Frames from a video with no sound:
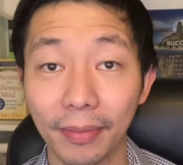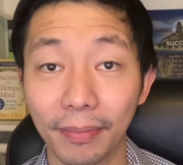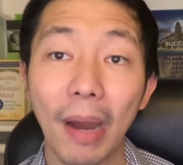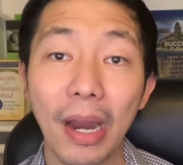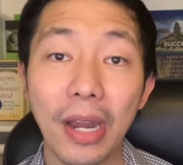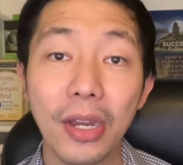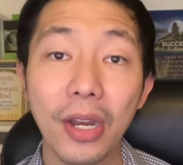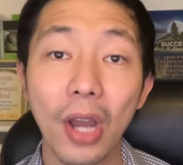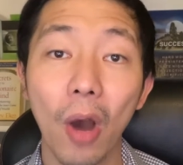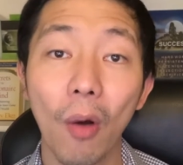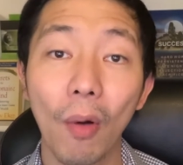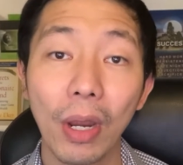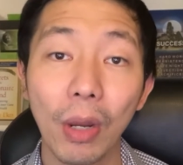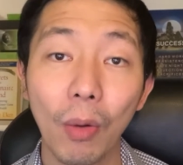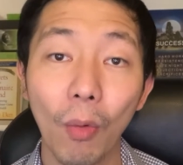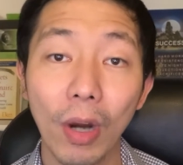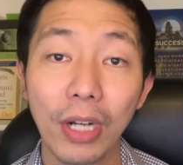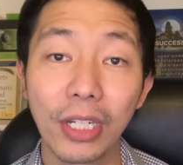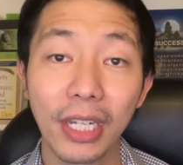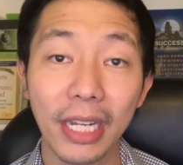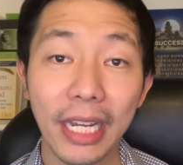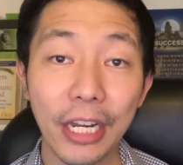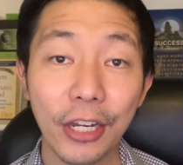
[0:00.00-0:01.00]
By knowing
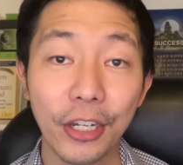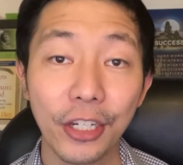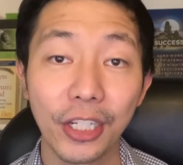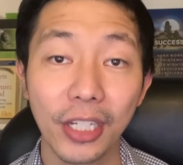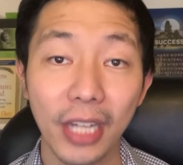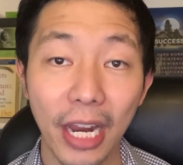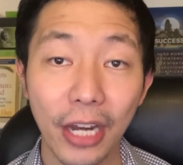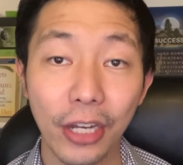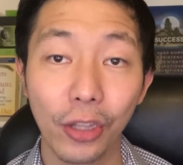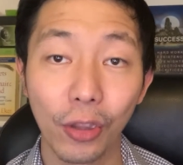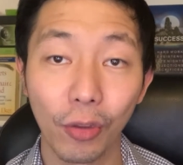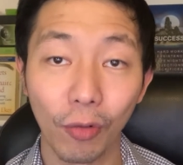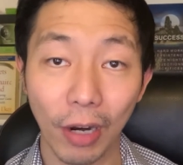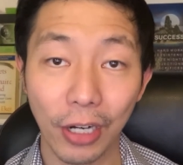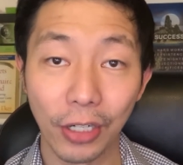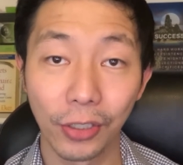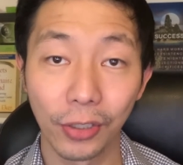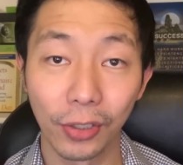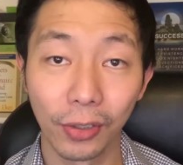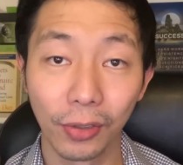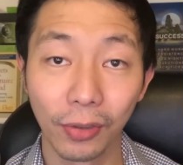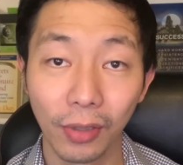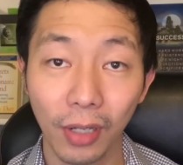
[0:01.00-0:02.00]
what's each state's
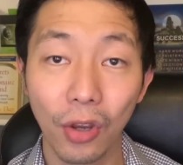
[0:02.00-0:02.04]
threshold,